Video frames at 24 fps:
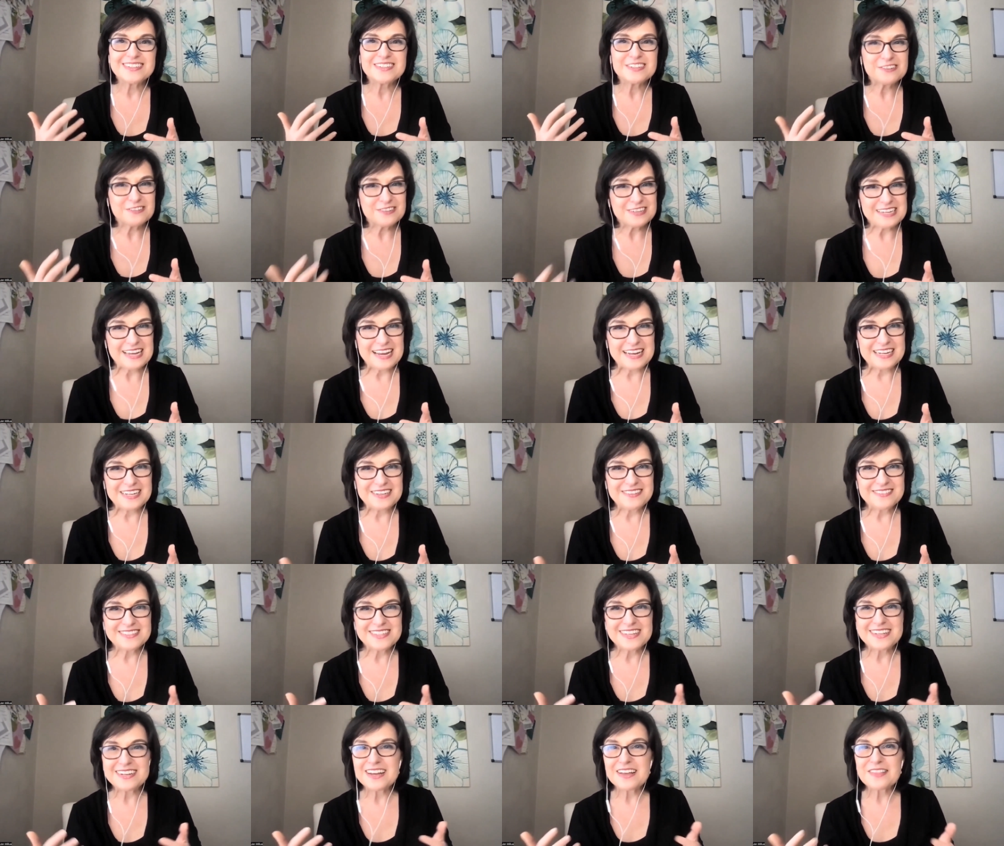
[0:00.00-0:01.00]

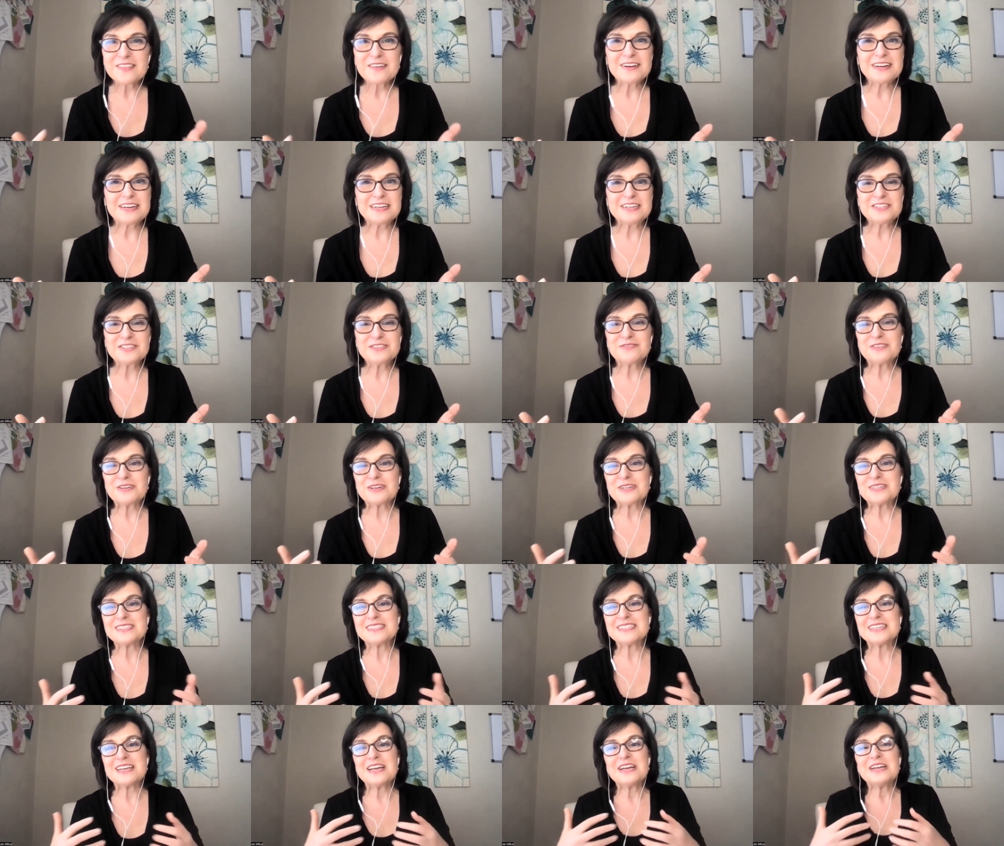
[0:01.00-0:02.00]
creatives and other
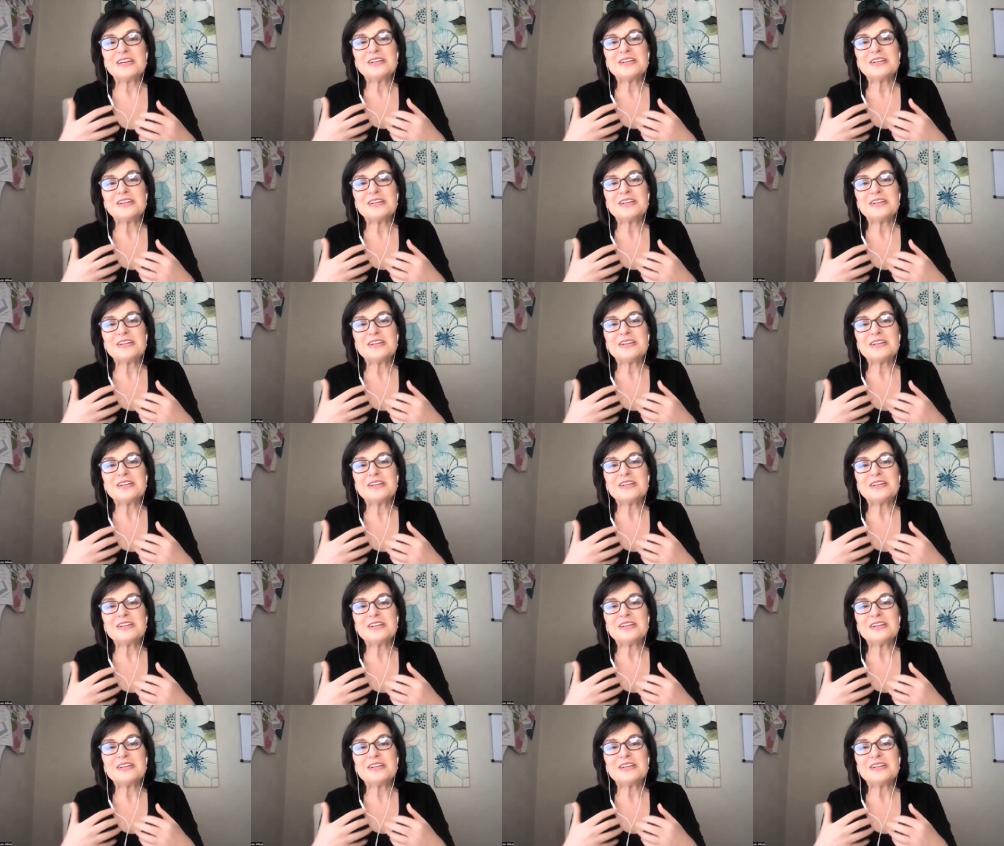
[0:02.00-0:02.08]
introverts